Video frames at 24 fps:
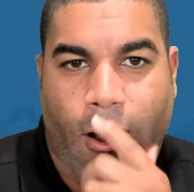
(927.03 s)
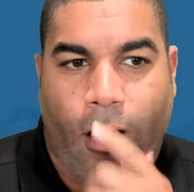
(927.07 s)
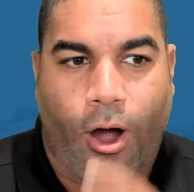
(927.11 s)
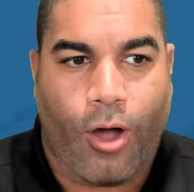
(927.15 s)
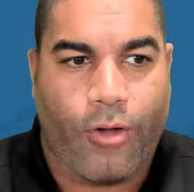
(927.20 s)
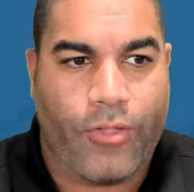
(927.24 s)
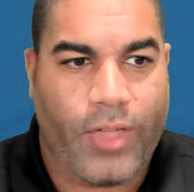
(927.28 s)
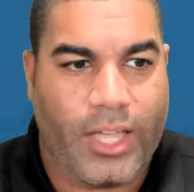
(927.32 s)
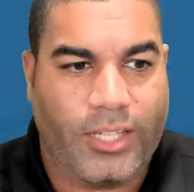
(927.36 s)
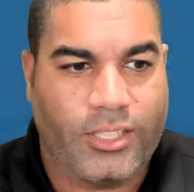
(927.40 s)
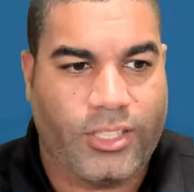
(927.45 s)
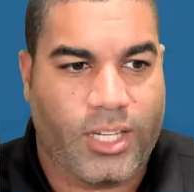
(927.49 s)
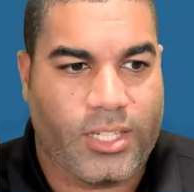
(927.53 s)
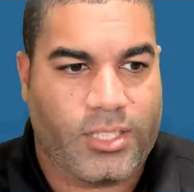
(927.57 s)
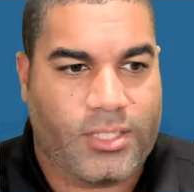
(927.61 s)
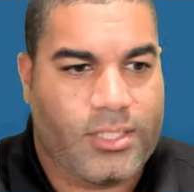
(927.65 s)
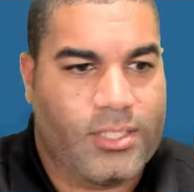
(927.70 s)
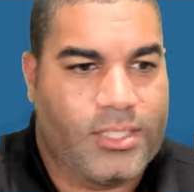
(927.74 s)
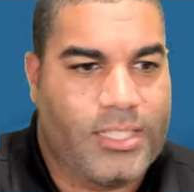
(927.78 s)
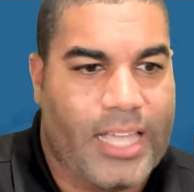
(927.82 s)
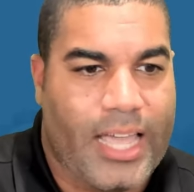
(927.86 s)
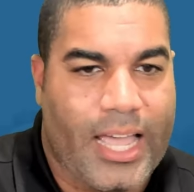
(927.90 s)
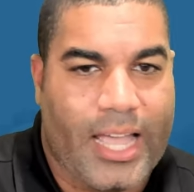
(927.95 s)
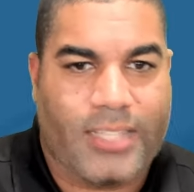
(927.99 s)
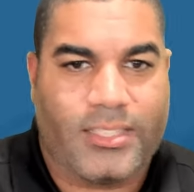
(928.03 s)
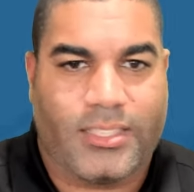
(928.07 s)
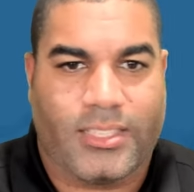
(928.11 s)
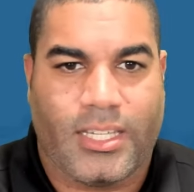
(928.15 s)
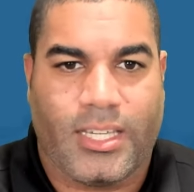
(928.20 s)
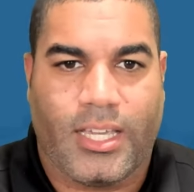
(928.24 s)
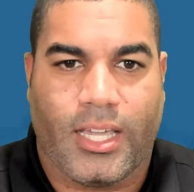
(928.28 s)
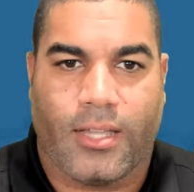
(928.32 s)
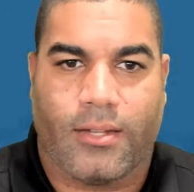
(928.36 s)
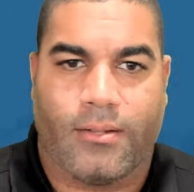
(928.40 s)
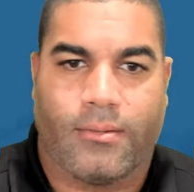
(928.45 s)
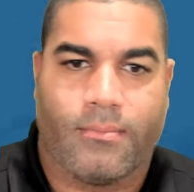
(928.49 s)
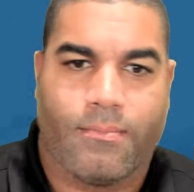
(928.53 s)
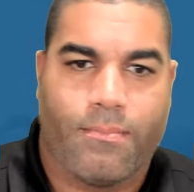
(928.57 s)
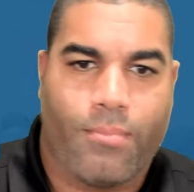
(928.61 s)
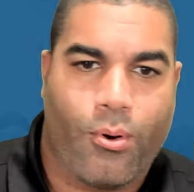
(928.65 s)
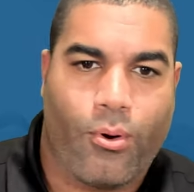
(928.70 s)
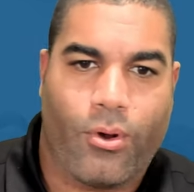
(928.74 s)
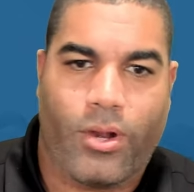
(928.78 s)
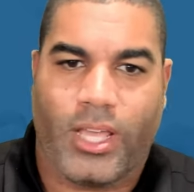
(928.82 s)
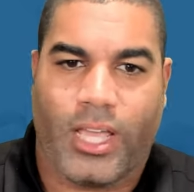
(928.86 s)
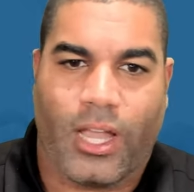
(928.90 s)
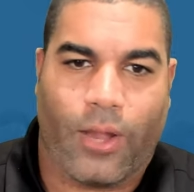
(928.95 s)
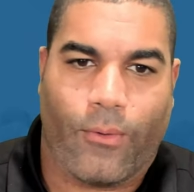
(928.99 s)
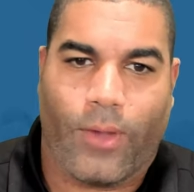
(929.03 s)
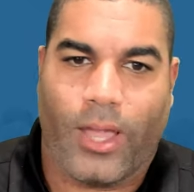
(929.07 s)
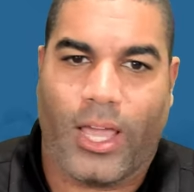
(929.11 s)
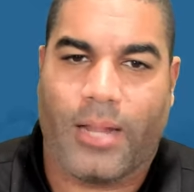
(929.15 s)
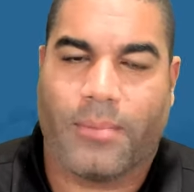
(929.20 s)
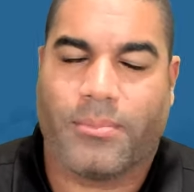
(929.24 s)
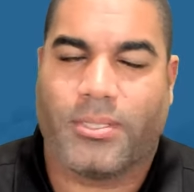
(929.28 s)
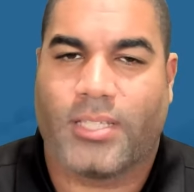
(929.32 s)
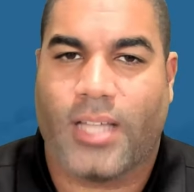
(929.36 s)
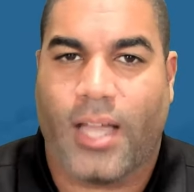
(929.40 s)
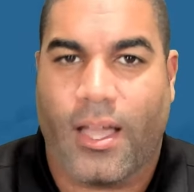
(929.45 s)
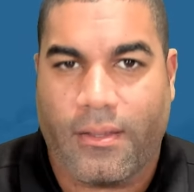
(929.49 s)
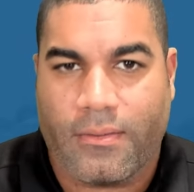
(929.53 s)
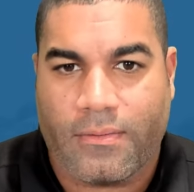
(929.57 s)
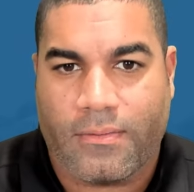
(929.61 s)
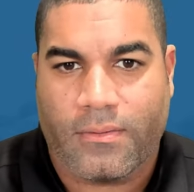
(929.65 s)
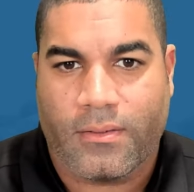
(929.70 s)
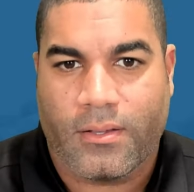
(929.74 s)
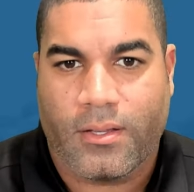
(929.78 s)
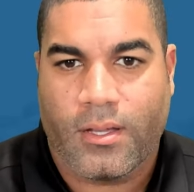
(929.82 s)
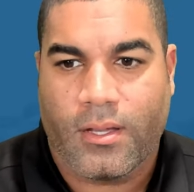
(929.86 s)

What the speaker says: Are they just dancing and pointing at random stuff?